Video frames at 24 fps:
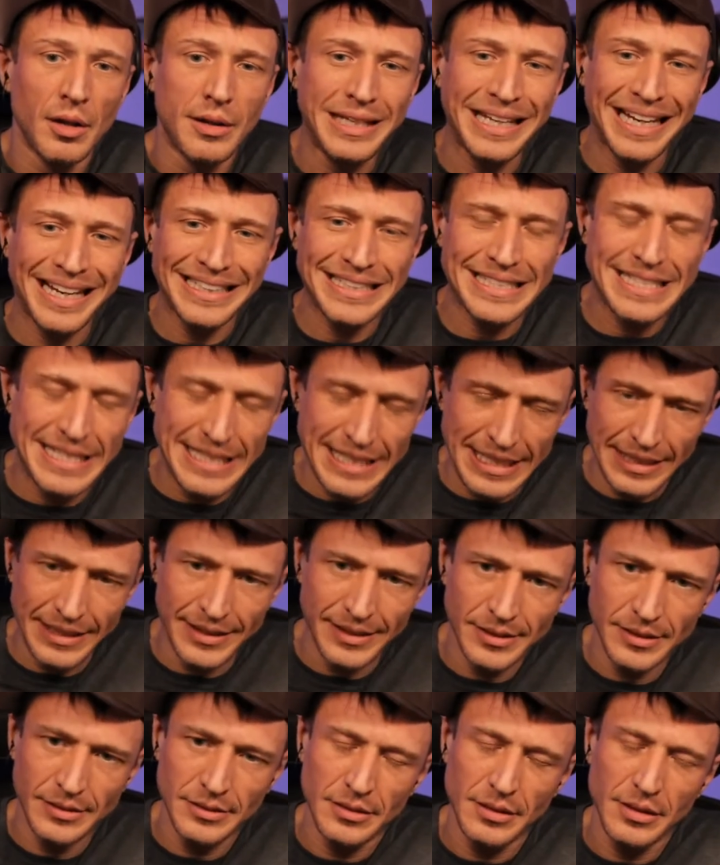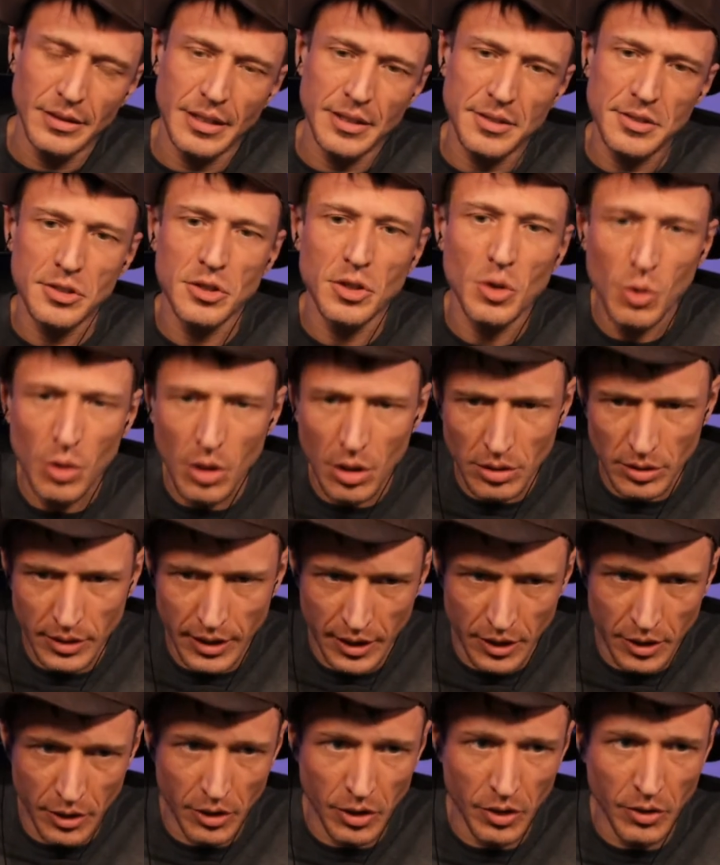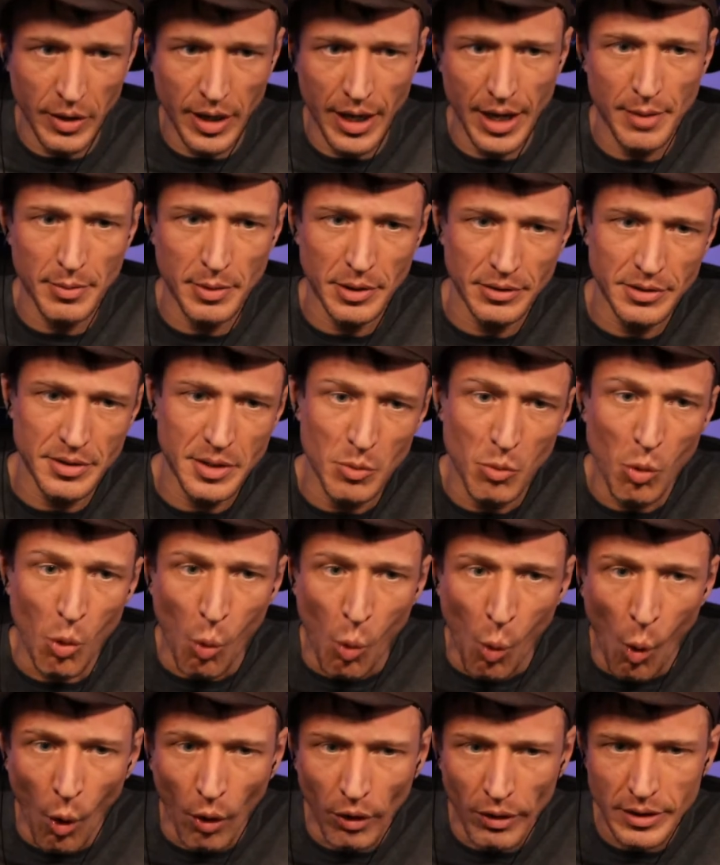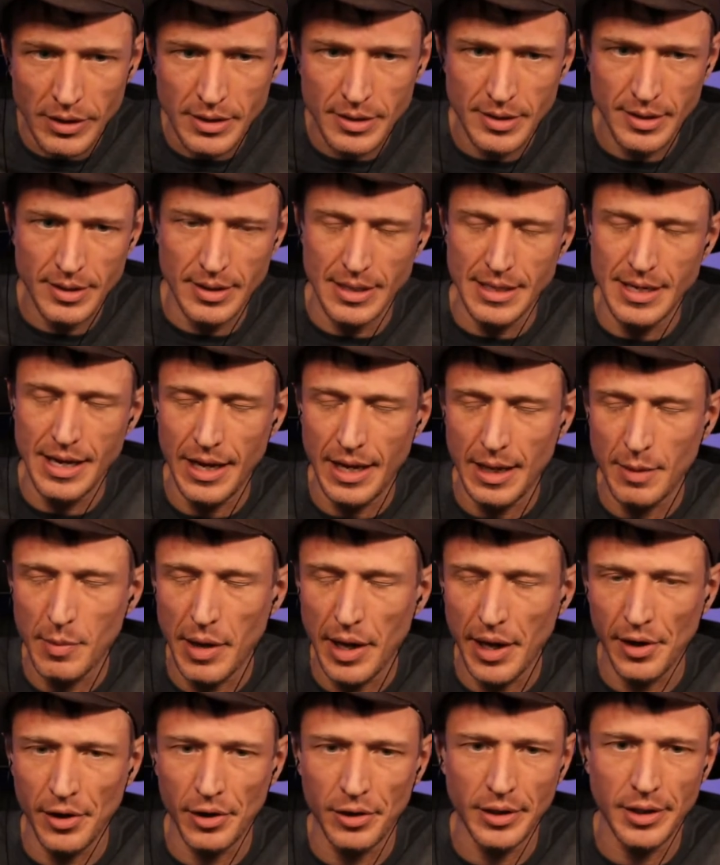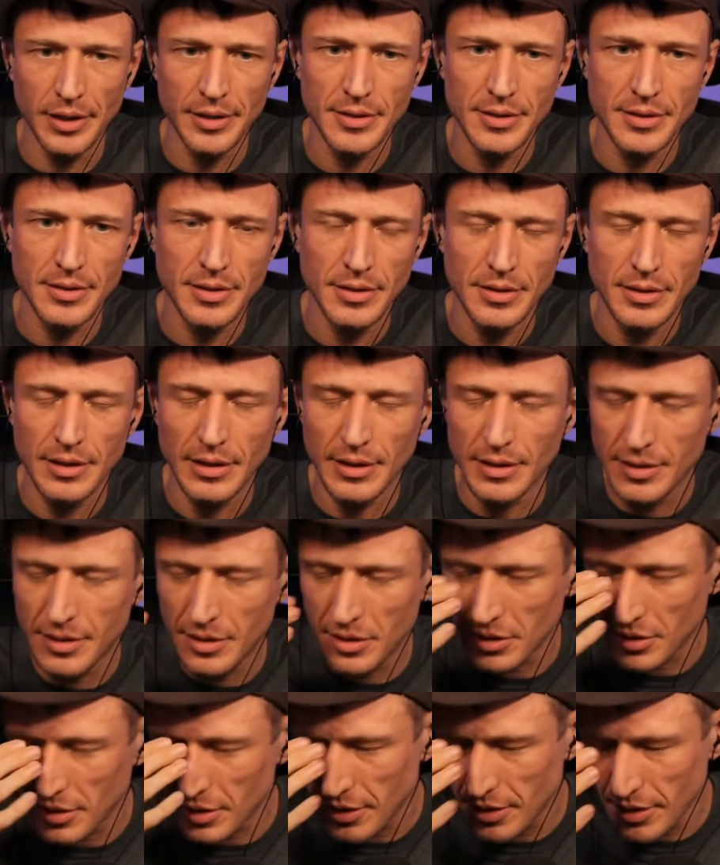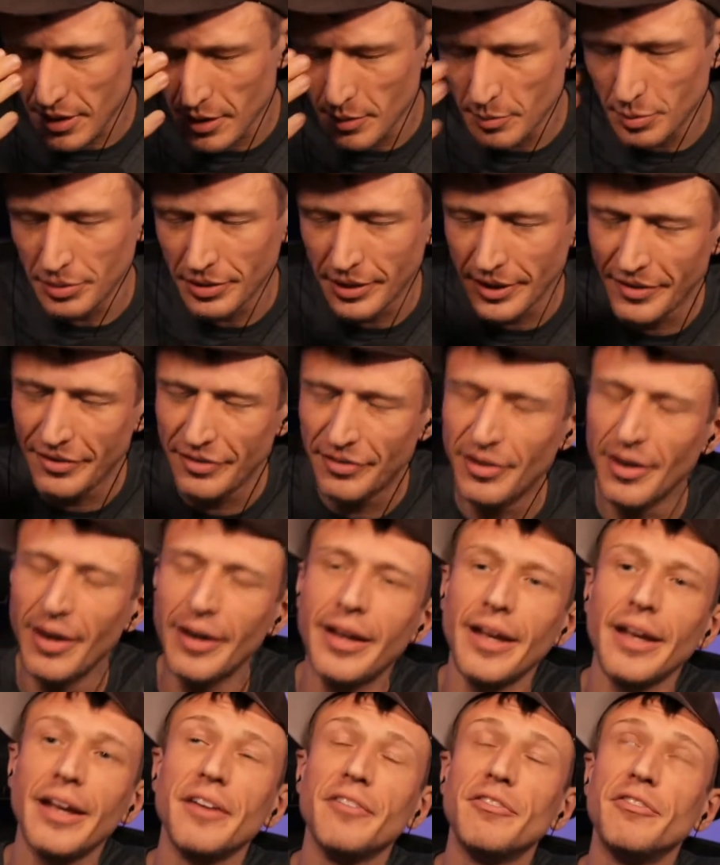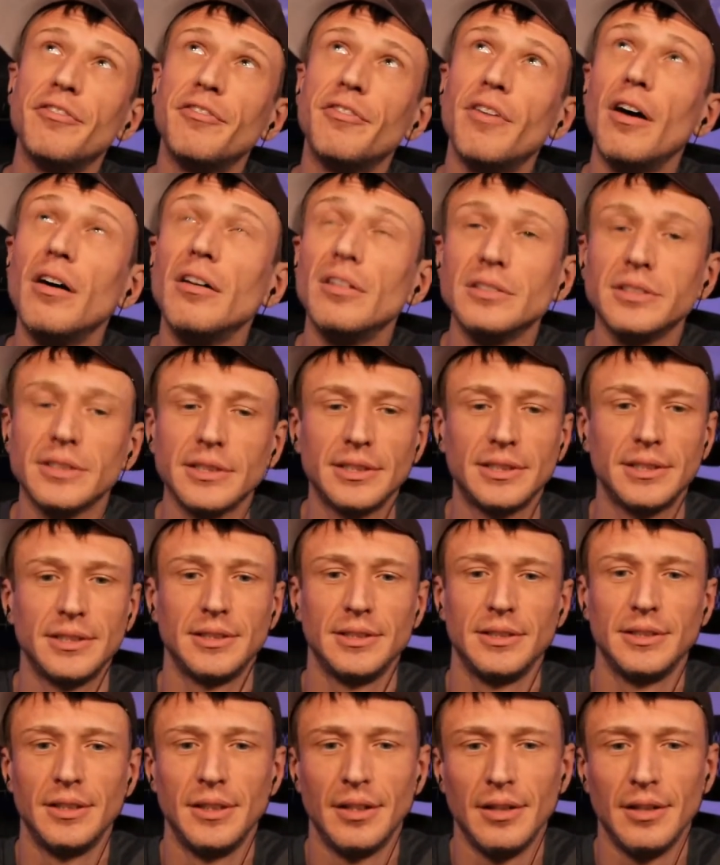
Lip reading: The idea that so-called anarcho-capitalism warrants the name anarchist is just simply fucking false.